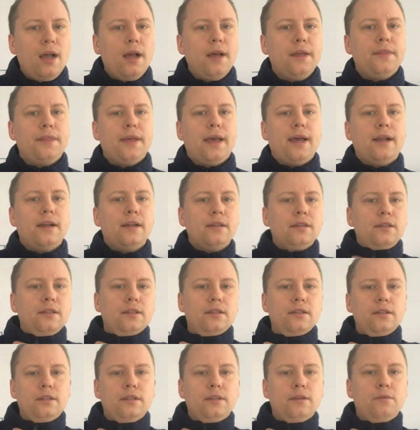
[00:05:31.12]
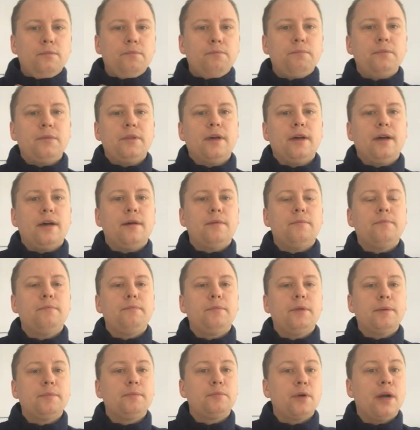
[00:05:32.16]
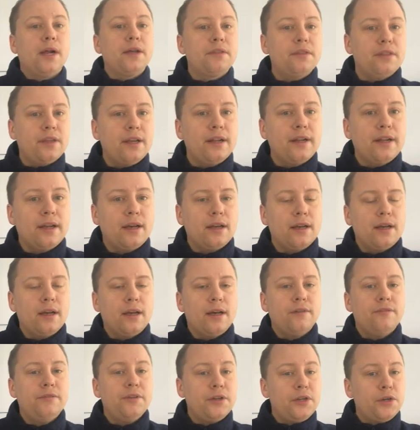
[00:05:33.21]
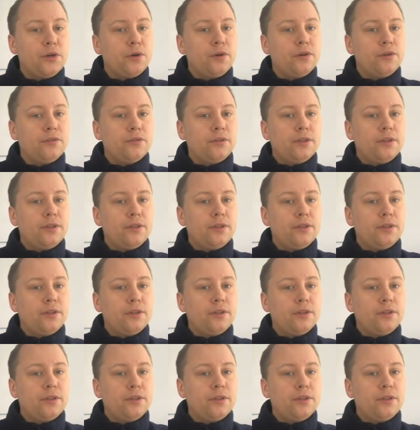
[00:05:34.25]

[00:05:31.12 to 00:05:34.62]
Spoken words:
Then the breath in a video